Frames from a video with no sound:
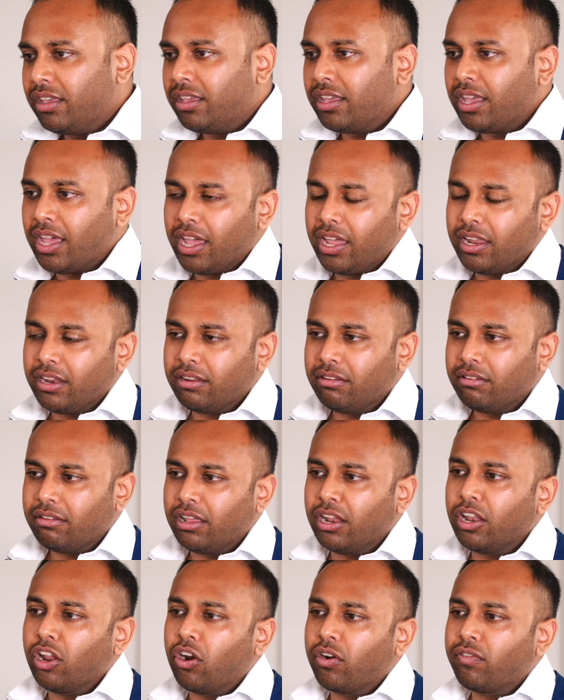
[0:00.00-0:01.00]
And
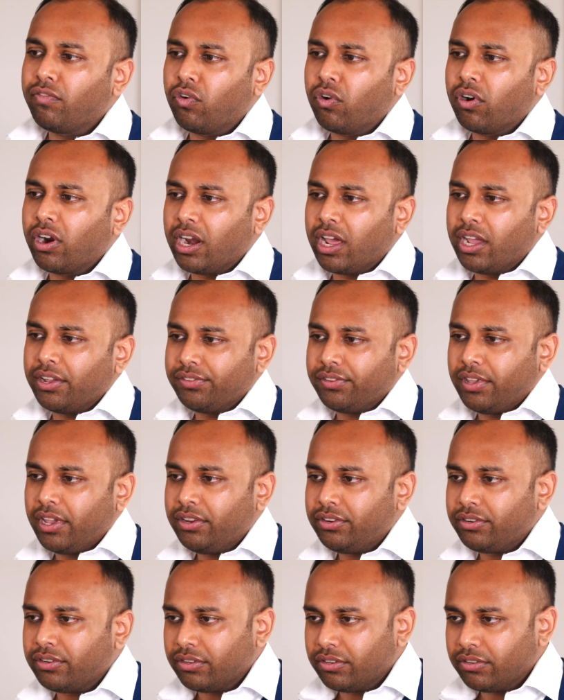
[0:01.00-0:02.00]
a lot of
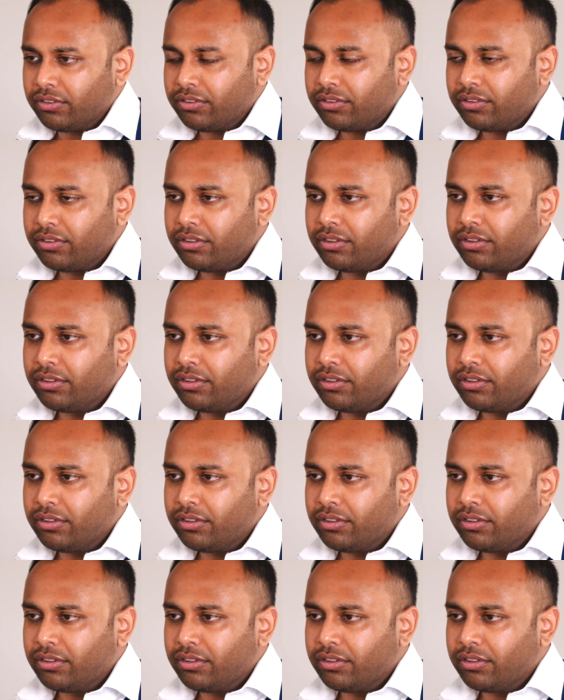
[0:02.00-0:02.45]
organizations